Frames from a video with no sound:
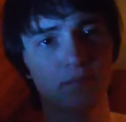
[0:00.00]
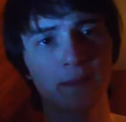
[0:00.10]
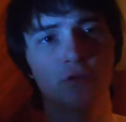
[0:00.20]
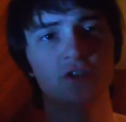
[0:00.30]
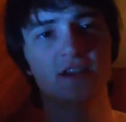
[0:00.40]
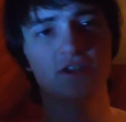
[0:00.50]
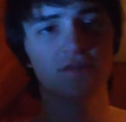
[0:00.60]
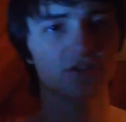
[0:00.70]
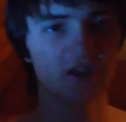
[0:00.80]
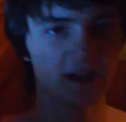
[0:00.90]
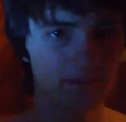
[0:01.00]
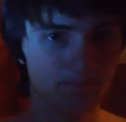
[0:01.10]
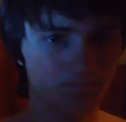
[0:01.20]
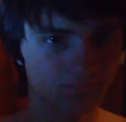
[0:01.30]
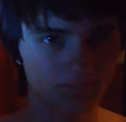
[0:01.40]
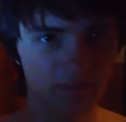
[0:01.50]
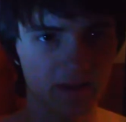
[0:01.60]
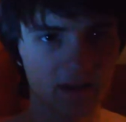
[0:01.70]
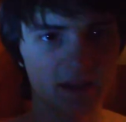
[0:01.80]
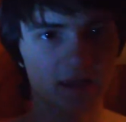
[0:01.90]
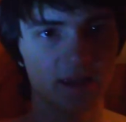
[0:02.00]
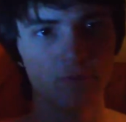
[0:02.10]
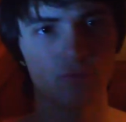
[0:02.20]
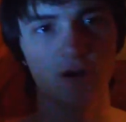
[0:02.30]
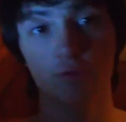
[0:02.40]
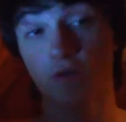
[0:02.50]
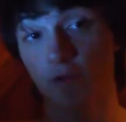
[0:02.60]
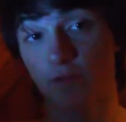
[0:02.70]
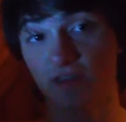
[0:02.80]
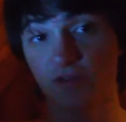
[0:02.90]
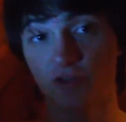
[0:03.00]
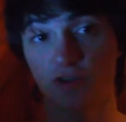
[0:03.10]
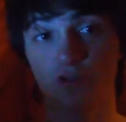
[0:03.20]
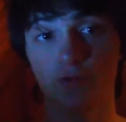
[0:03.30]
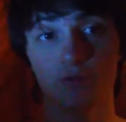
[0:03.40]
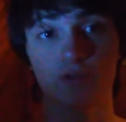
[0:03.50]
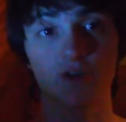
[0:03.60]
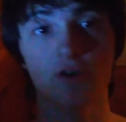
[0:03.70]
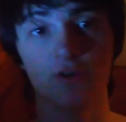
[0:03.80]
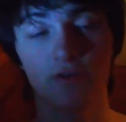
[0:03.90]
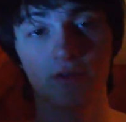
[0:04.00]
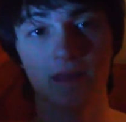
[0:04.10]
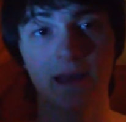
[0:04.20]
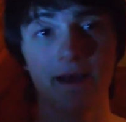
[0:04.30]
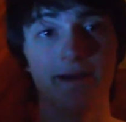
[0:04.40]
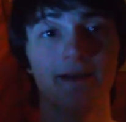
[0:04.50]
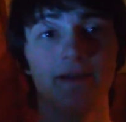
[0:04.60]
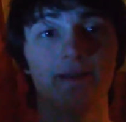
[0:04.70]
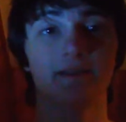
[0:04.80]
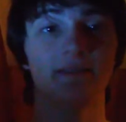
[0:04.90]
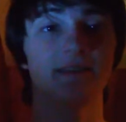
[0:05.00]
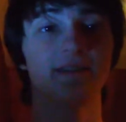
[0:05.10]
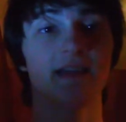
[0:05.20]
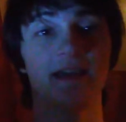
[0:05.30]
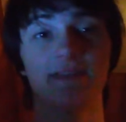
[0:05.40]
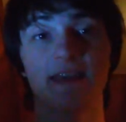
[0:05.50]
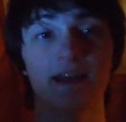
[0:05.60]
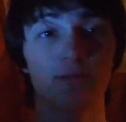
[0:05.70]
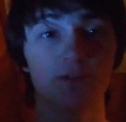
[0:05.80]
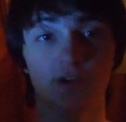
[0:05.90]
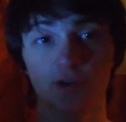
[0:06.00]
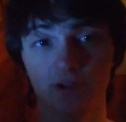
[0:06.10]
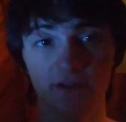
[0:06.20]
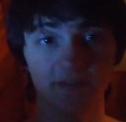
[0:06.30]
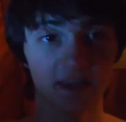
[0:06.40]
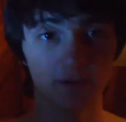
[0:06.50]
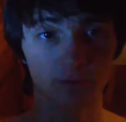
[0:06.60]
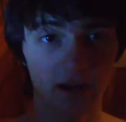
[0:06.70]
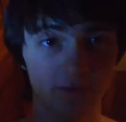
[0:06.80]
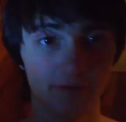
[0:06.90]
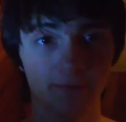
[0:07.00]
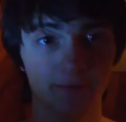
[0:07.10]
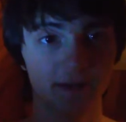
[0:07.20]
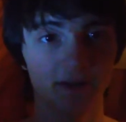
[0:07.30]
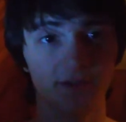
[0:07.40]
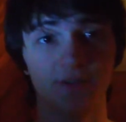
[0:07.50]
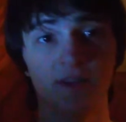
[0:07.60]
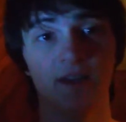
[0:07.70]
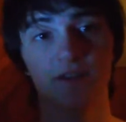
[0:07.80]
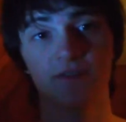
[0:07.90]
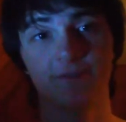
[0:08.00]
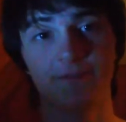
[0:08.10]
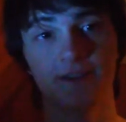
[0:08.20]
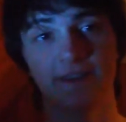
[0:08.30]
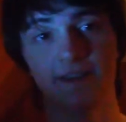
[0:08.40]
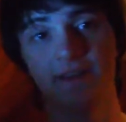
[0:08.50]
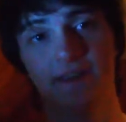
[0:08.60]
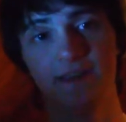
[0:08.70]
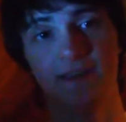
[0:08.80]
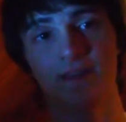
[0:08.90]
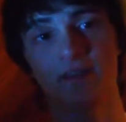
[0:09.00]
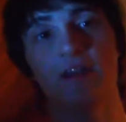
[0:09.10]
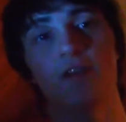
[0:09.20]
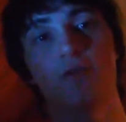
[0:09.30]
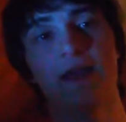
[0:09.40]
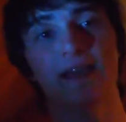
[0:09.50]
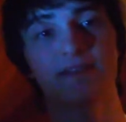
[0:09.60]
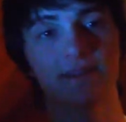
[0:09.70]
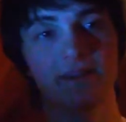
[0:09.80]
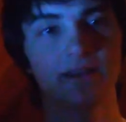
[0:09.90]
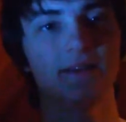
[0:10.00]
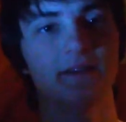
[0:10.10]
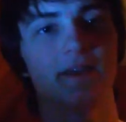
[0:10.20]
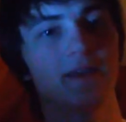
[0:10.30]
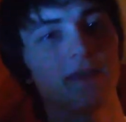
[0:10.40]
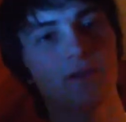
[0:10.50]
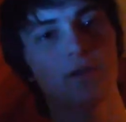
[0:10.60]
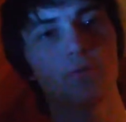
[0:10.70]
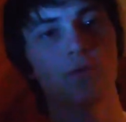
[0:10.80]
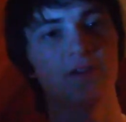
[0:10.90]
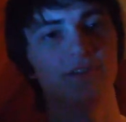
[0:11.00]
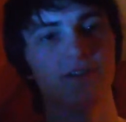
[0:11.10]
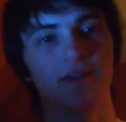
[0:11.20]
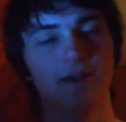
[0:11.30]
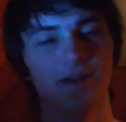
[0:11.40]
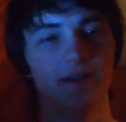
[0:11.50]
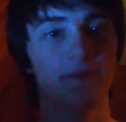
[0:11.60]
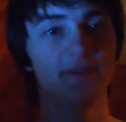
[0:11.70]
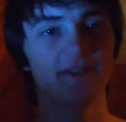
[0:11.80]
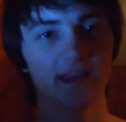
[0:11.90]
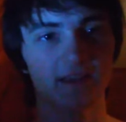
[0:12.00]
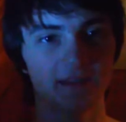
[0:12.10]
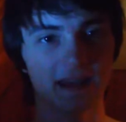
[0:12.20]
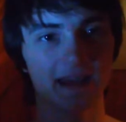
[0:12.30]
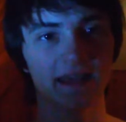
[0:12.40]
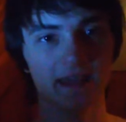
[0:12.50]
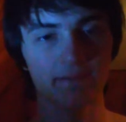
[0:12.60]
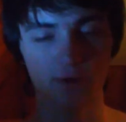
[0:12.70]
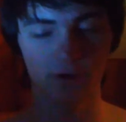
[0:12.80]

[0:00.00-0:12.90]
people change over time. And right around when they started to, you know, decide that I wasn't good enough to hang around them because some fucking ghetto-ass kid was obsessed and had a hate